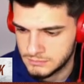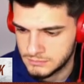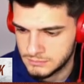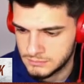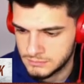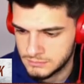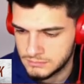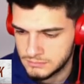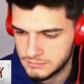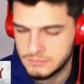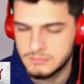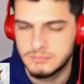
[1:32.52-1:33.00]

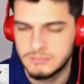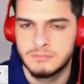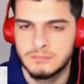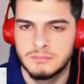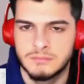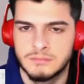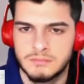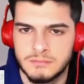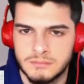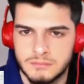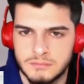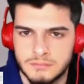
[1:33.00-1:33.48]

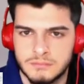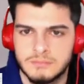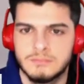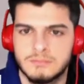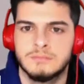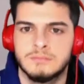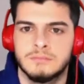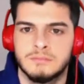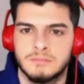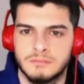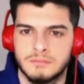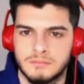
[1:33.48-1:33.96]

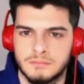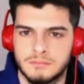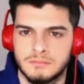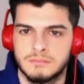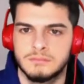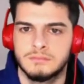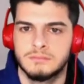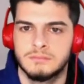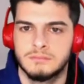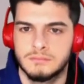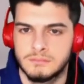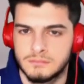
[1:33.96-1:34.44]

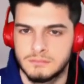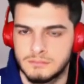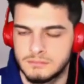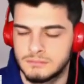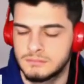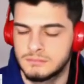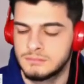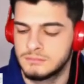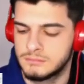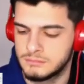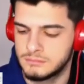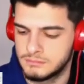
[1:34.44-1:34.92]

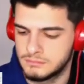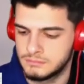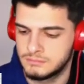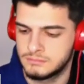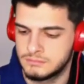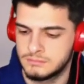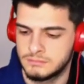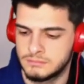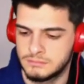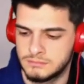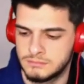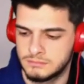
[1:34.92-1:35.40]

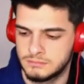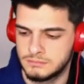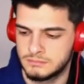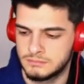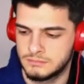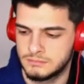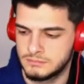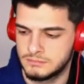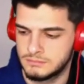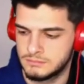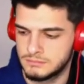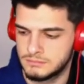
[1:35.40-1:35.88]

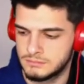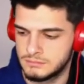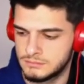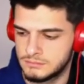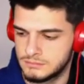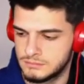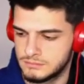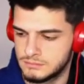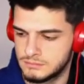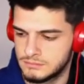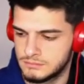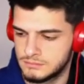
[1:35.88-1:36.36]

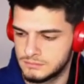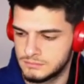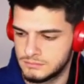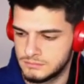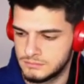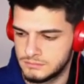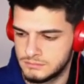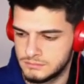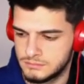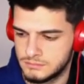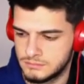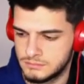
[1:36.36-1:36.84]

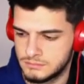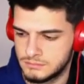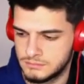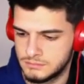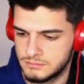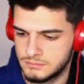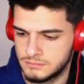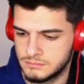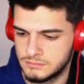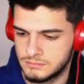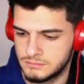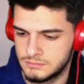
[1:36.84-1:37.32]

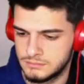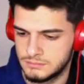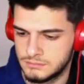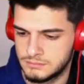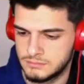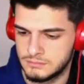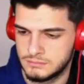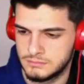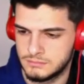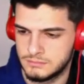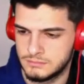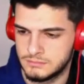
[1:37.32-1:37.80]

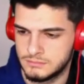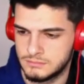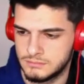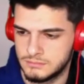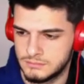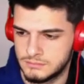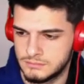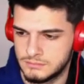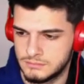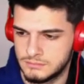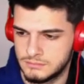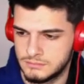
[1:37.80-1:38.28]

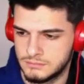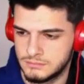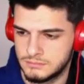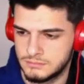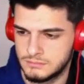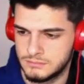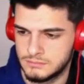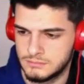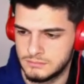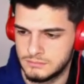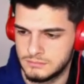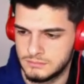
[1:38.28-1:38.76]

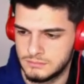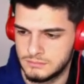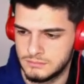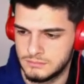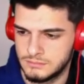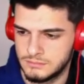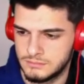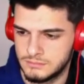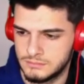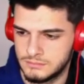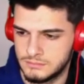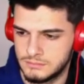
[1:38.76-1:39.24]

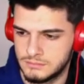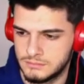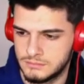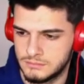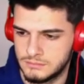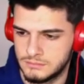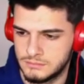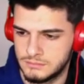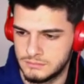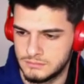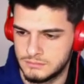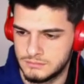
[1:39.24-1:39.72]

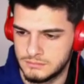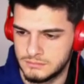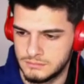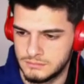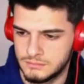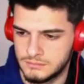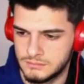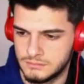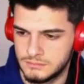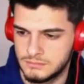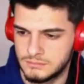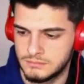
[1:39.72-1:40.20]

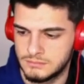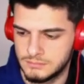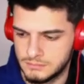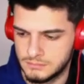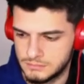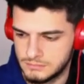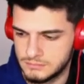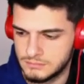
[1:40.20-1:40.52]
No words are spoken by the person on screen.